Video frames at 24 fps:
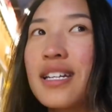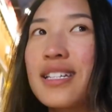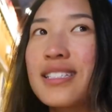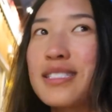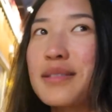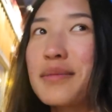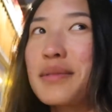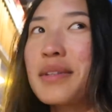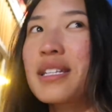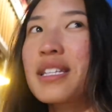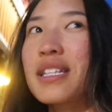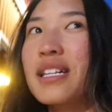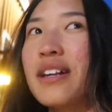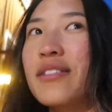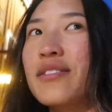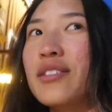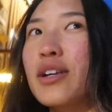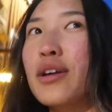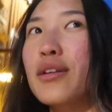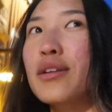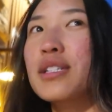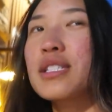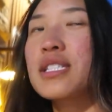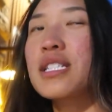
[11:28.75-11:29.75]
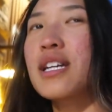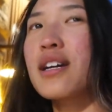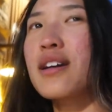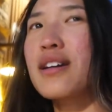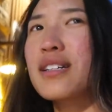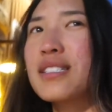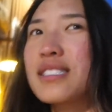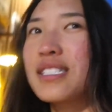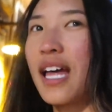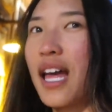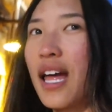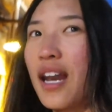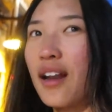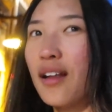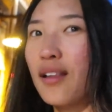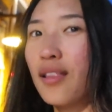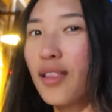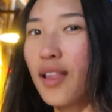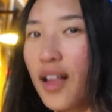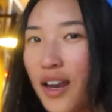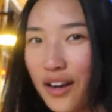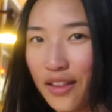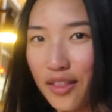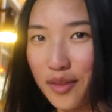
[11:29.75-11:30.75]
and something that I've noticed here is that a
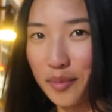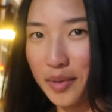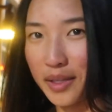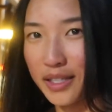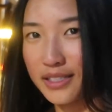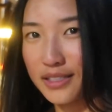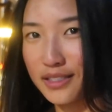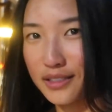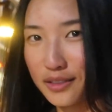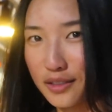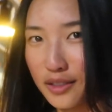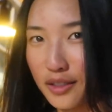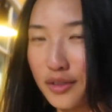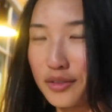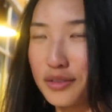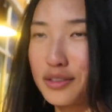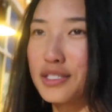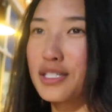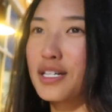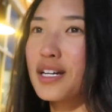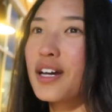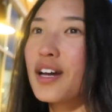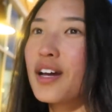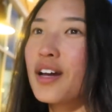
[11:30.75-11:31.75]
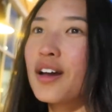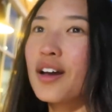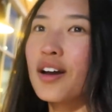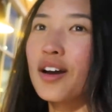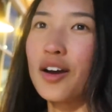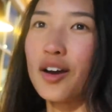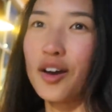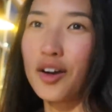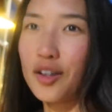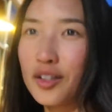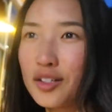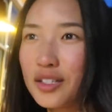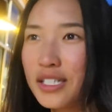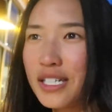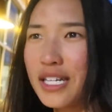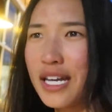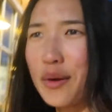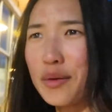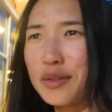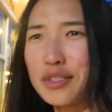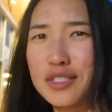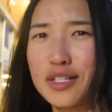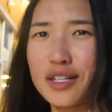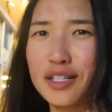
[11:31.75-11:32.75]
lot of the places close early.
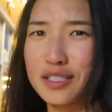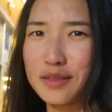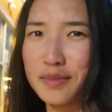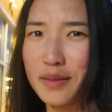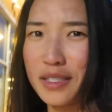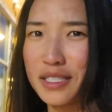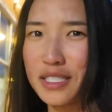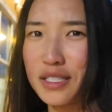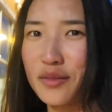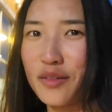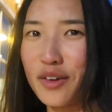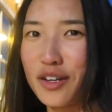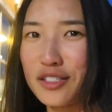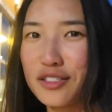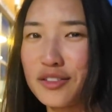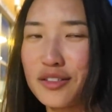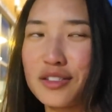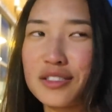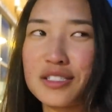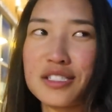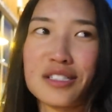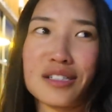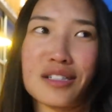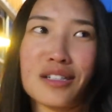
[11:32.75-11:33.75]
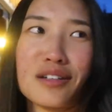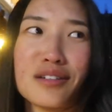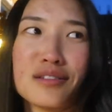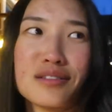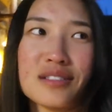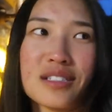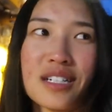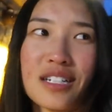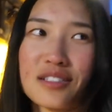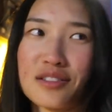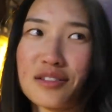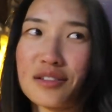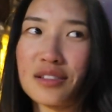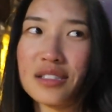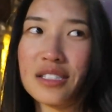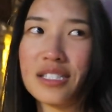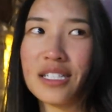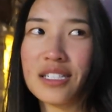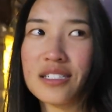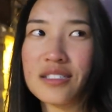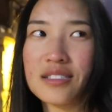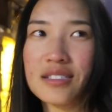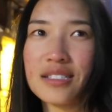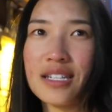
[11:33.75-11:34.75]
I was not expecting restaurants to close as
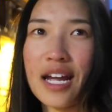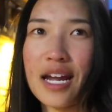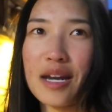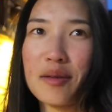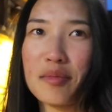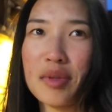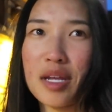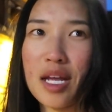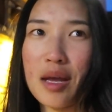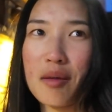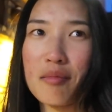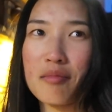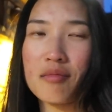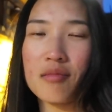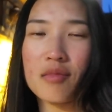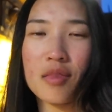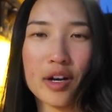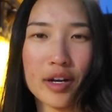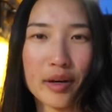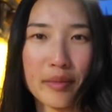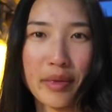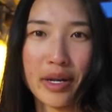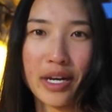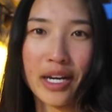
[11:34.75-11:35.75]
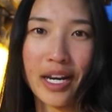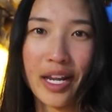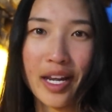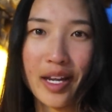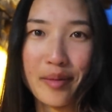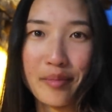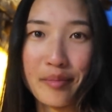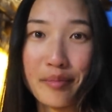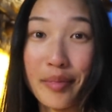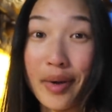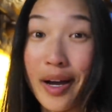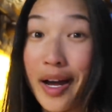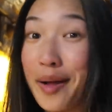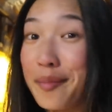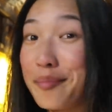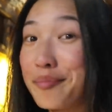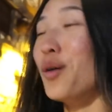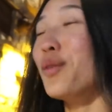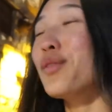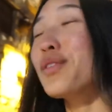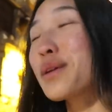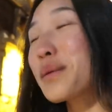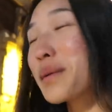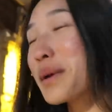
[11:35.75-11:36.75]
early as 9 p.m. on a Monday. But
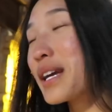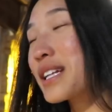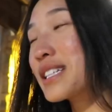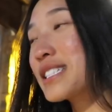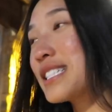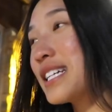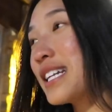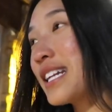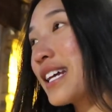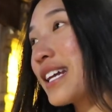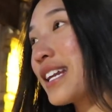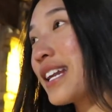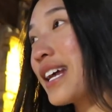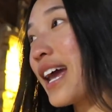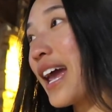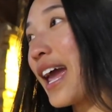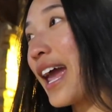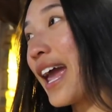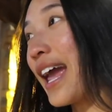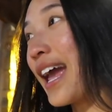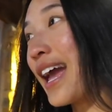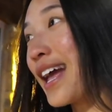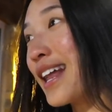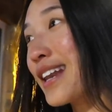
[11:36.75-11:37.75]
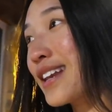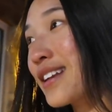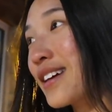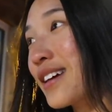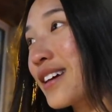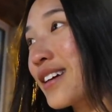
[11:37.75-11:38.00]
hopefully we get seated and